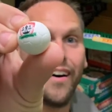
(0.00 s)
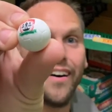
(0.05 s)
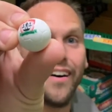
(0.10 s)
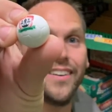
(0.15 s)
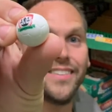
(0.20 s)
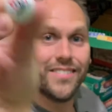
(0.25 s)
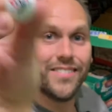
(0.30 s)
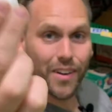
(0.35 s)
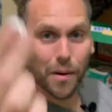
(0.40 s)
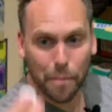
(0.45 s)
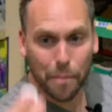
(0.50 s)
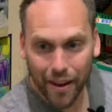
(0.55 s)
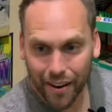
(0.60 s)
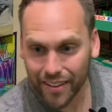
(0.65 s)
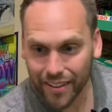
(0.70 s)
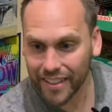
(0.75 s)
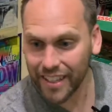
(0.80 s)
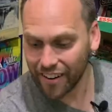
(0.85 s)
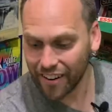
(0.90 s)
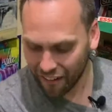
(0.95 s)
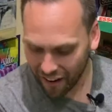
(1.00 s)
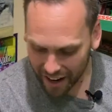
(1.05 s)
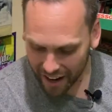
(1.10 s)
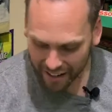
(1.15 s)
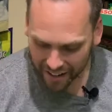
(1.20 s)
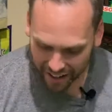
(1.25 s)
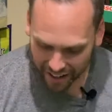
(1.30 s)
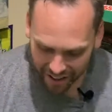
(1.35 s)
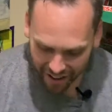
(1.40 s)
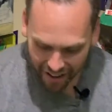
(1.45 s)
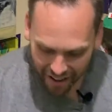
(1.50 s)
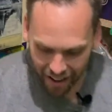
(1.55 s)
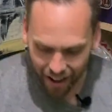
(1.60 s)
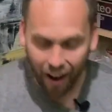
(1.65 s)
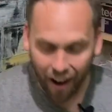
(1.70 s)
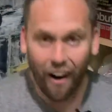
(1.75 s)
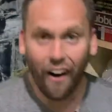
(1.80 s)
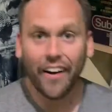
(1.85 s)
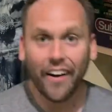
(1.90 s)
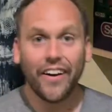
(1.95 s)
It's not a bad idea, right? And then
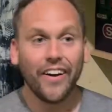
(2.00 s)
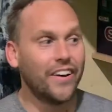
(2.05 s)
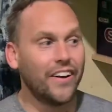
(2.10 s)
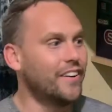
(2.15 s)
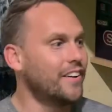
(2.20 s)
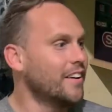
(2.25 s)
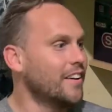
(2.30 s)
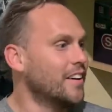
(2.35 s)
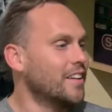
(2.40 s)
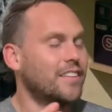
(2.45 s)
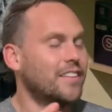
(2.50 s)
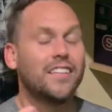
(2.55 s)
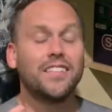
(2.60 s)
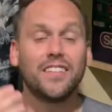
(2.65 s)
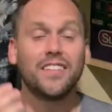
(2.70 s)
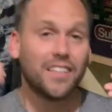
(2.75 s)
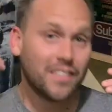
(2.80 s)
this